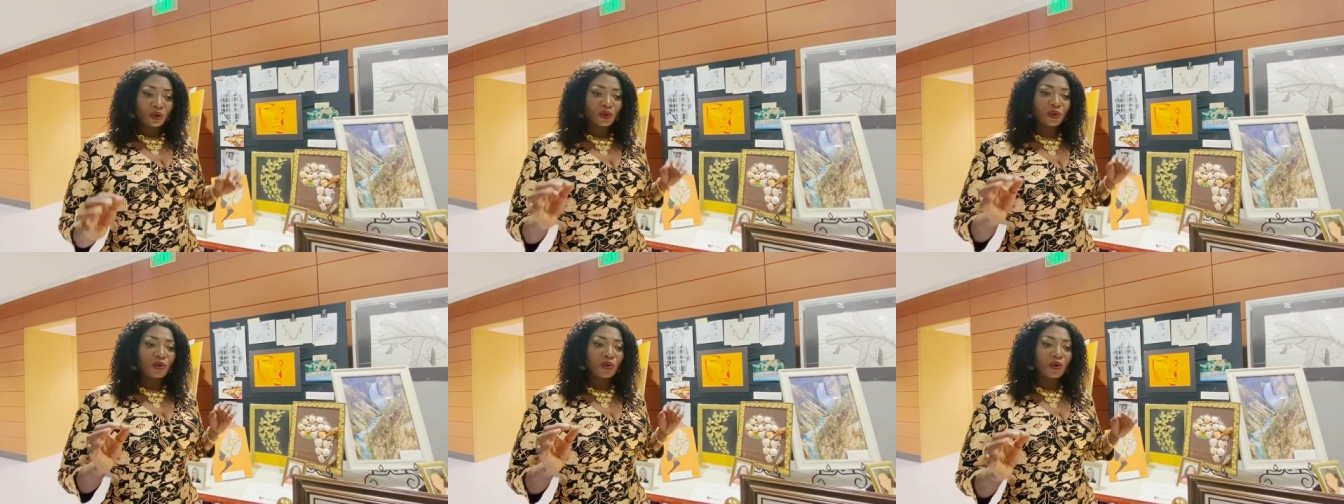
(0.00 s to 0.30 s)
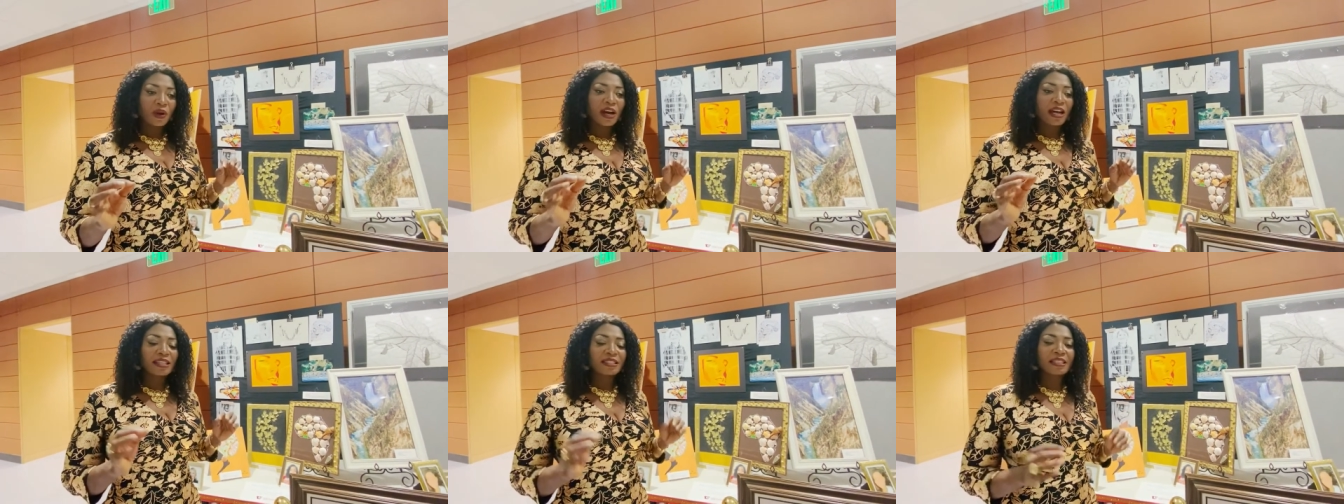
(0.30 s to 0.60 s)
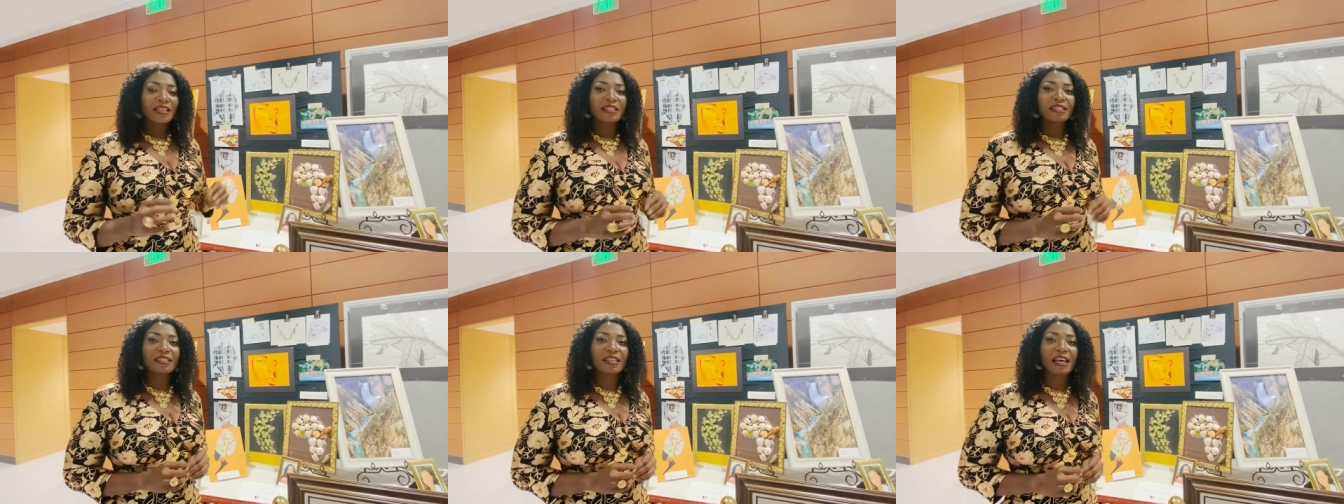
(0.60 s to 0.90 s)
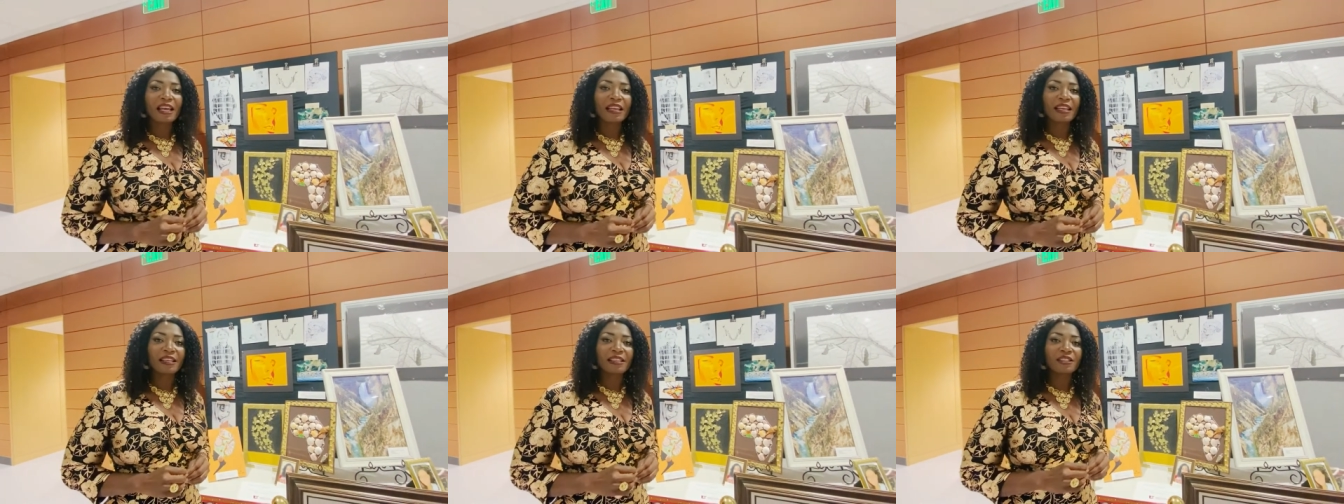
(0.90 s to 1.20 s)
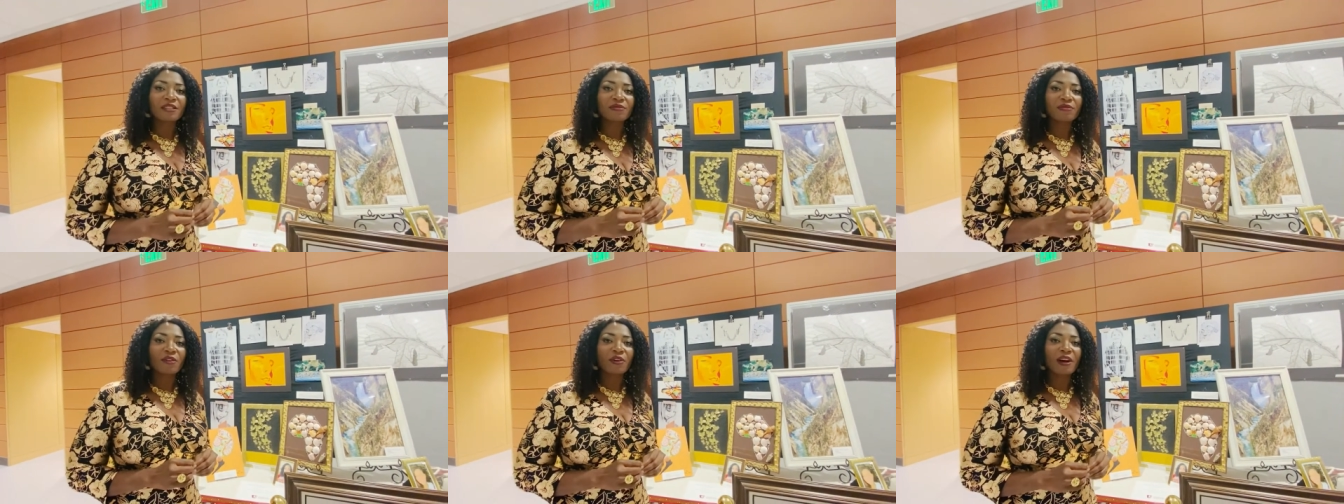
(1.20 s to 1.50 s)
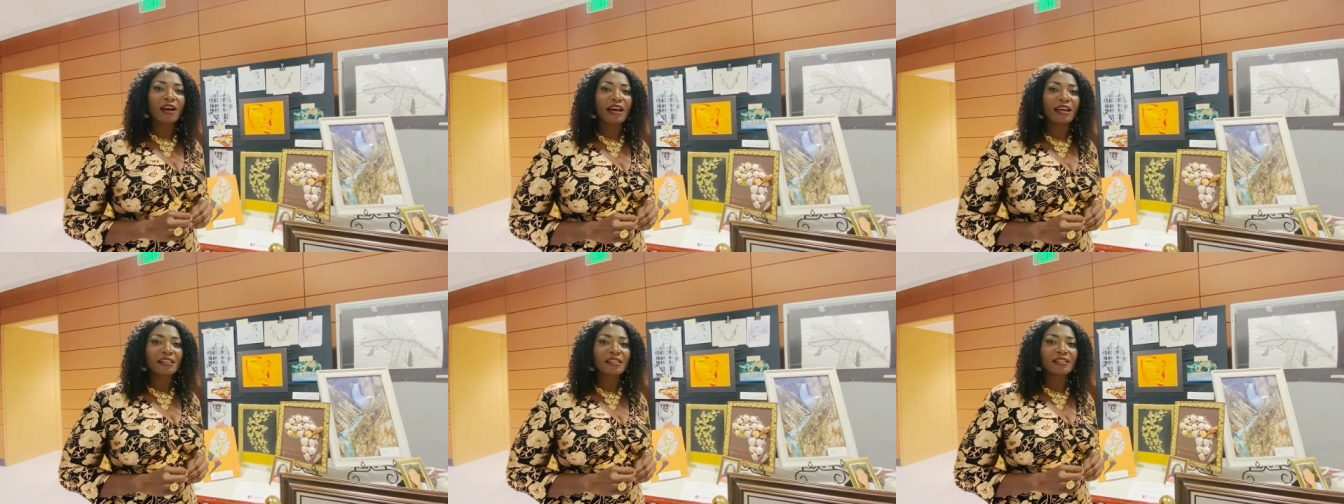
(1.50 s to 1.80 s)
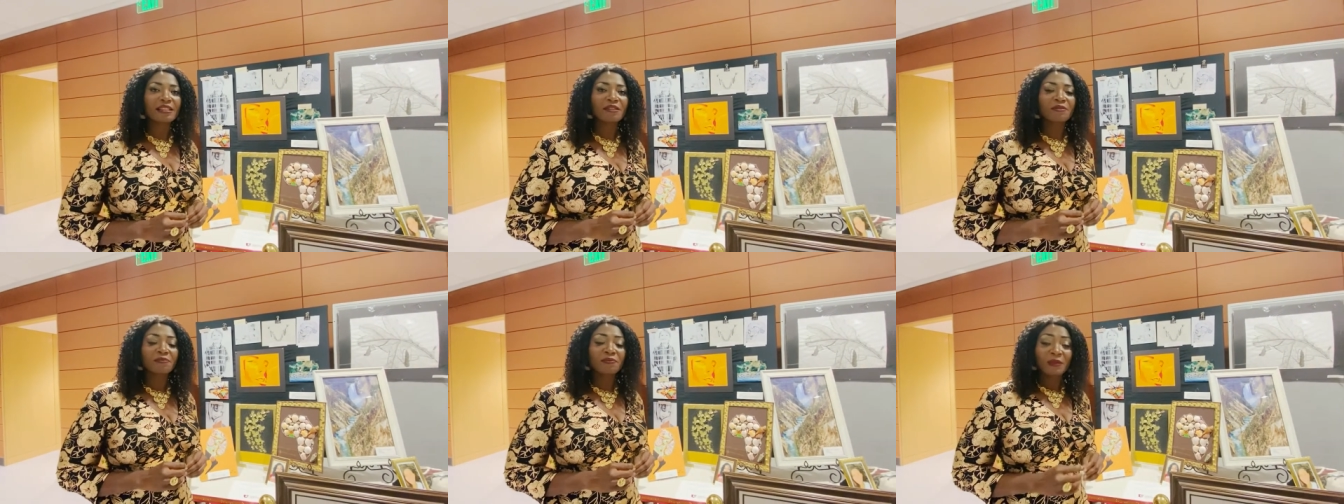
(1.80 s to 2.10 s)
who has a talent for
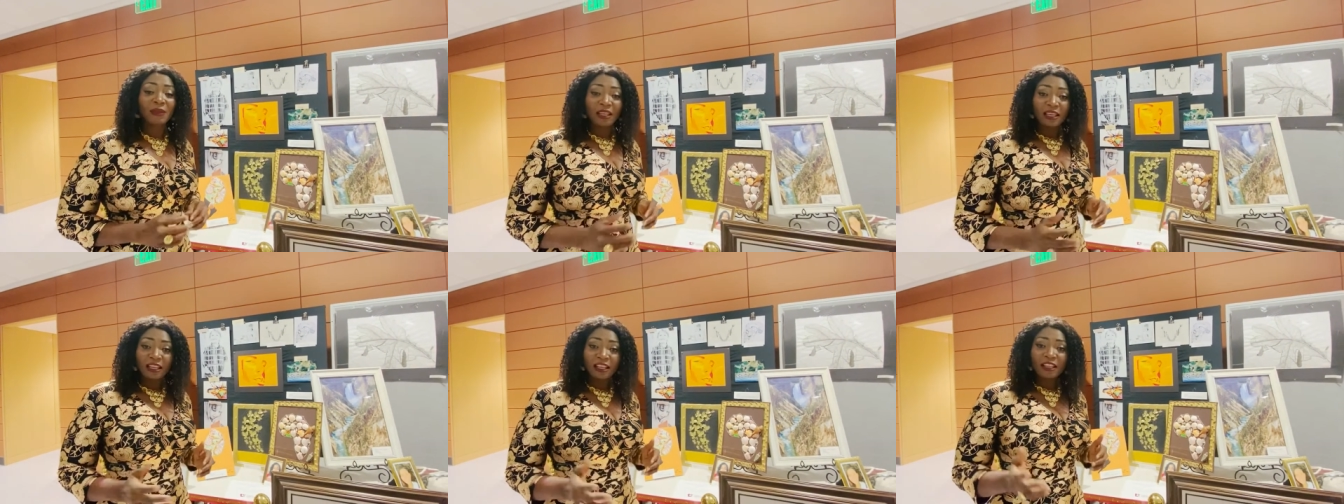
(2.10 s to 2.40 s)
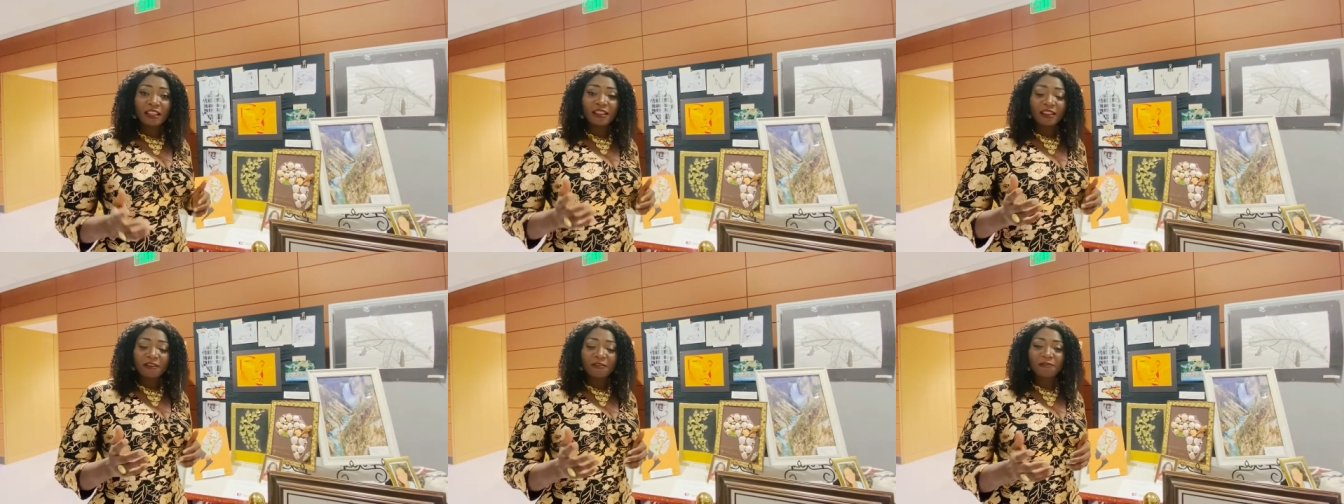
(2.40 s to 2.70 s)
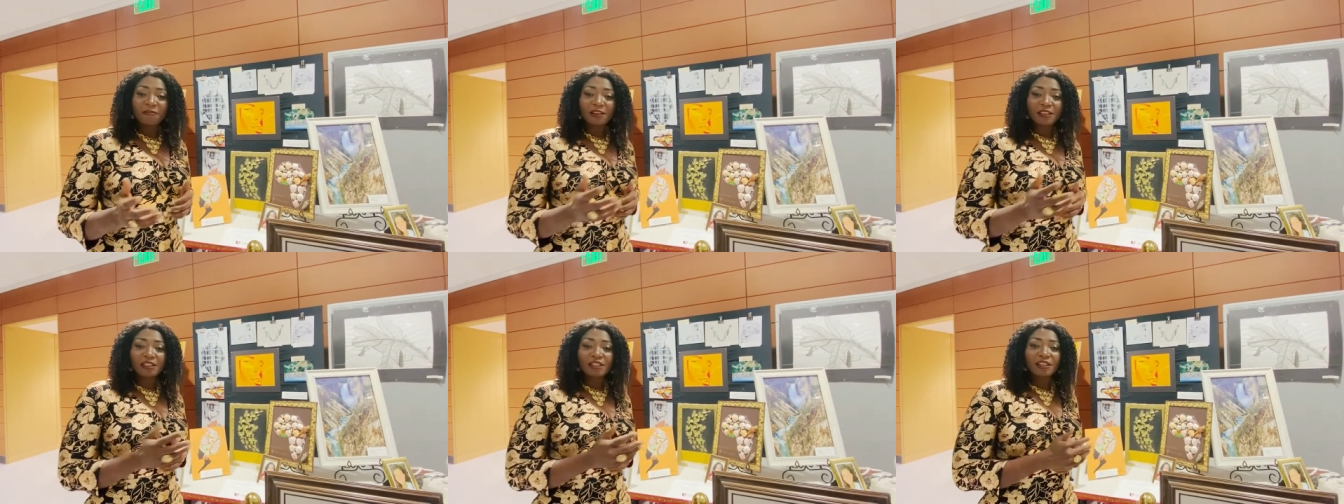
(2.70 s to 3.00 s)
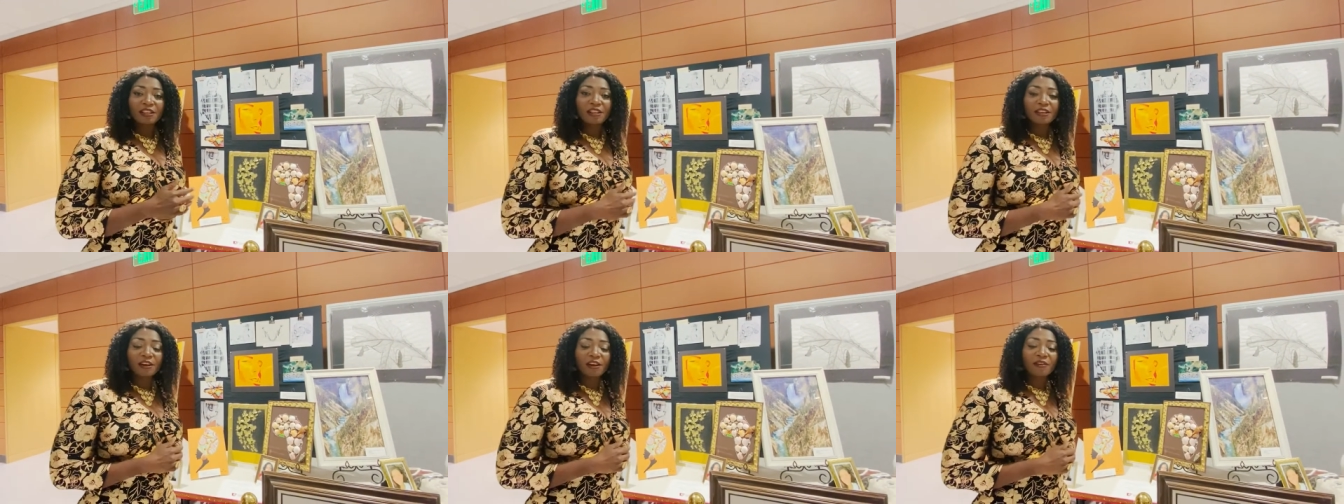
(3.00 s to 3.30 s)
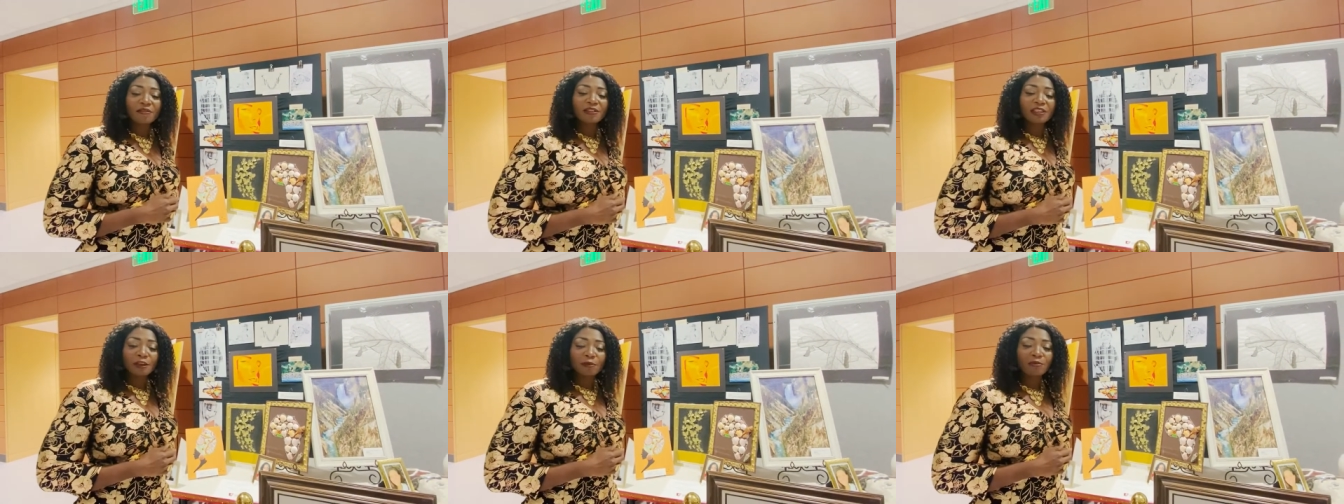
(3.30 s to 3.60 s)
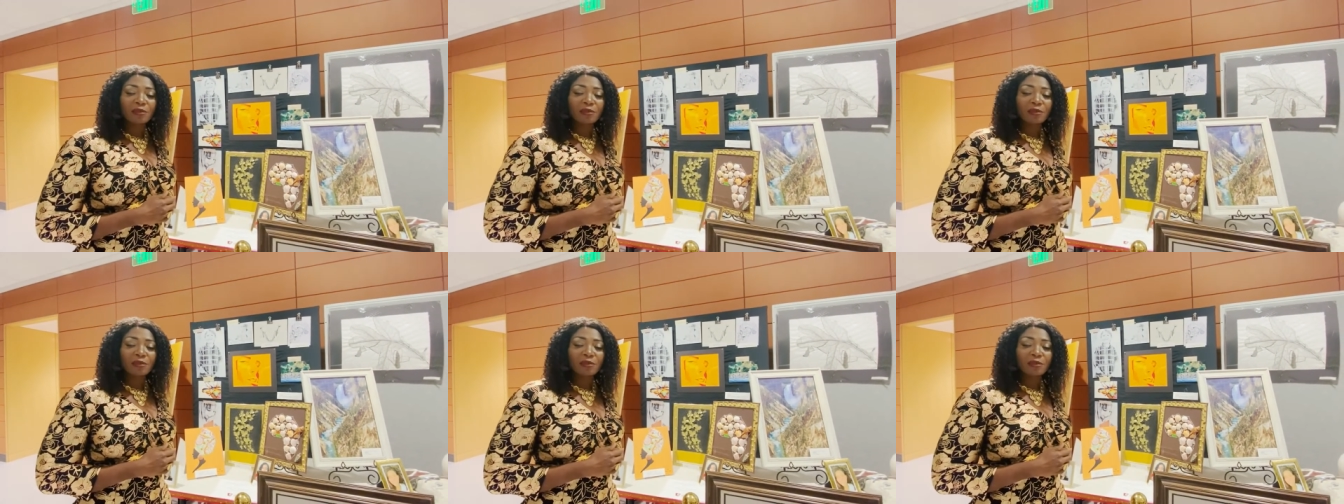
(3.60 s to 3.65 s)
art. The vision of the